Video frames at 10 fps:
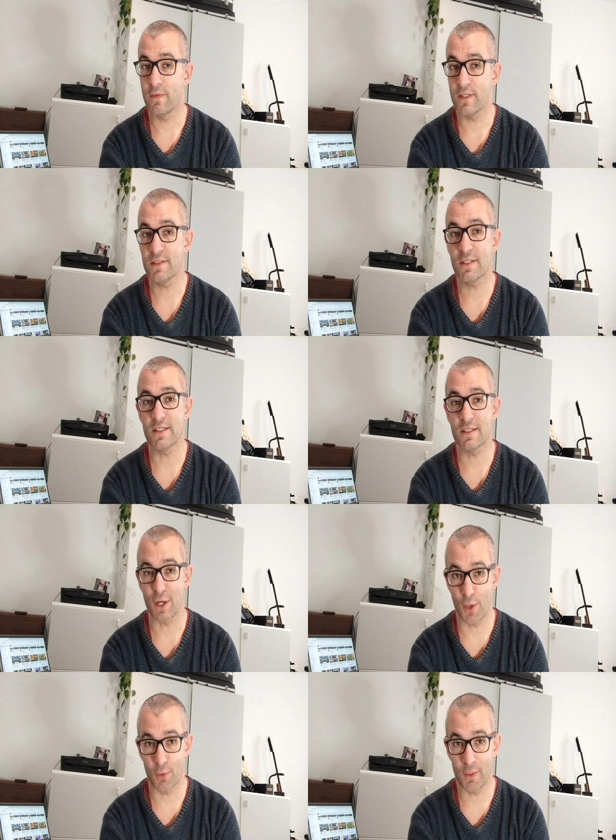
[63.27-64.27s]
This is
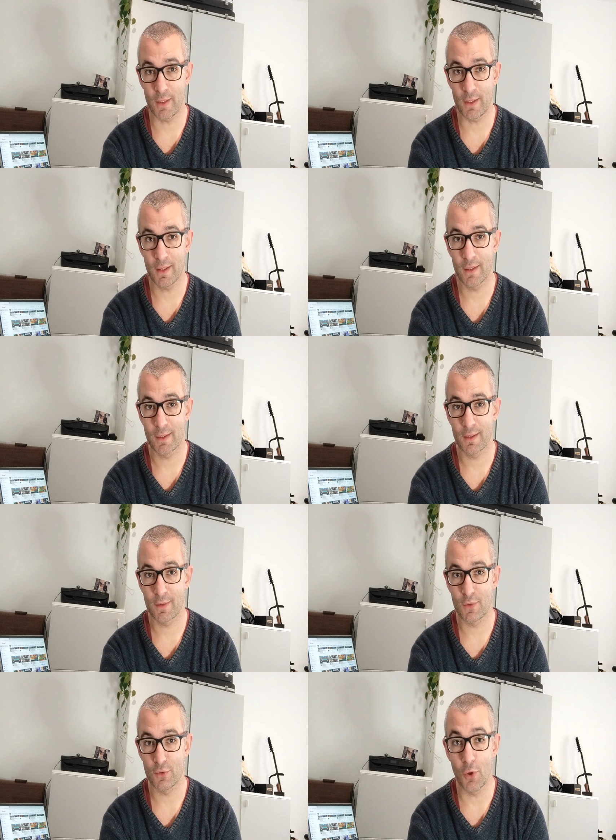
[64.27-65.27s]
the only
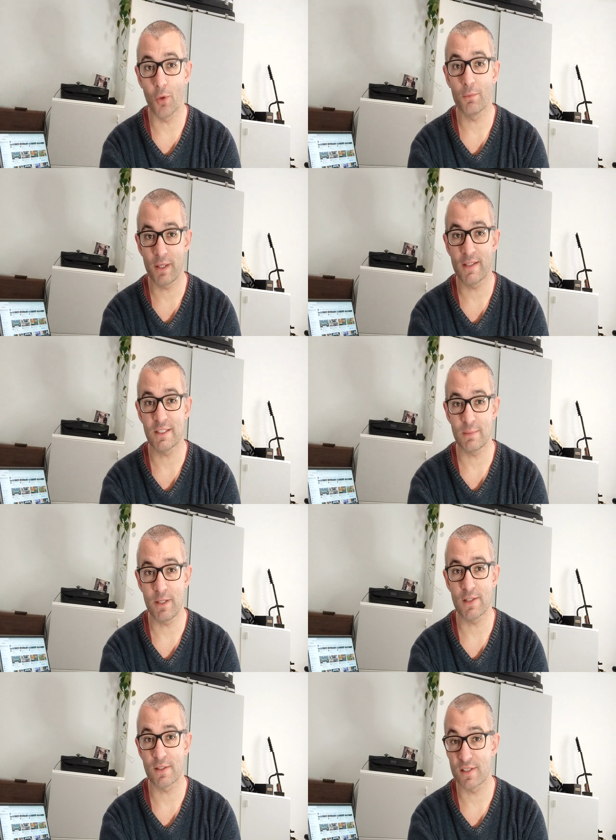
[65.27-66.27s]
non P C
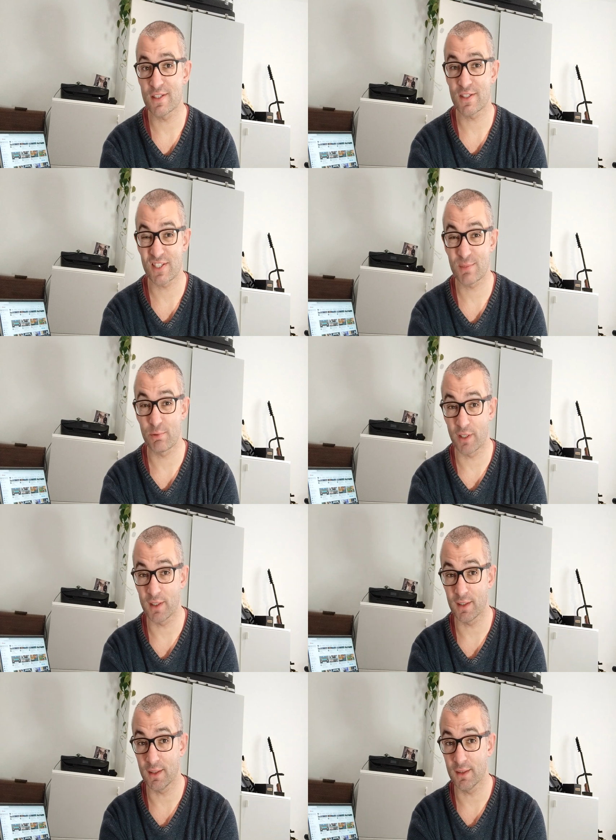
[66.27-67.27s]
P, so this is a
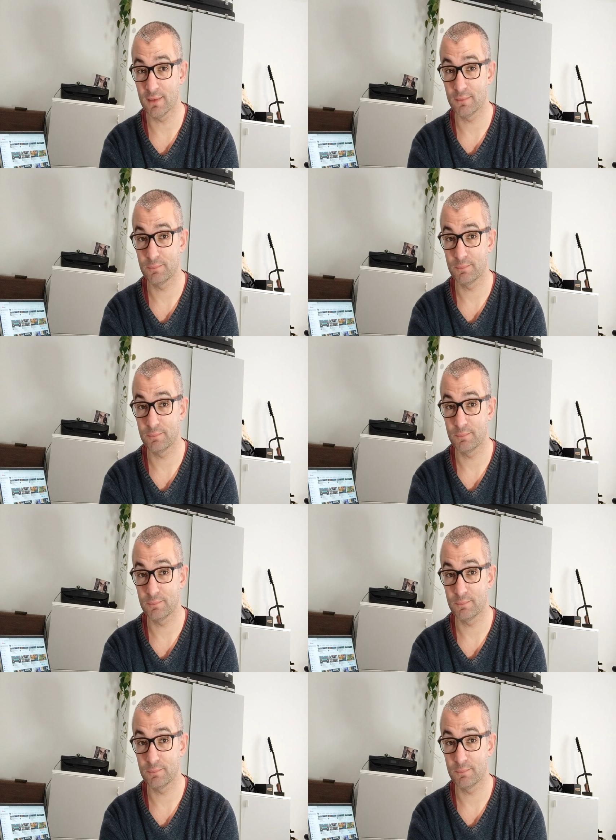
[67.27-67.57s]
Springer gun,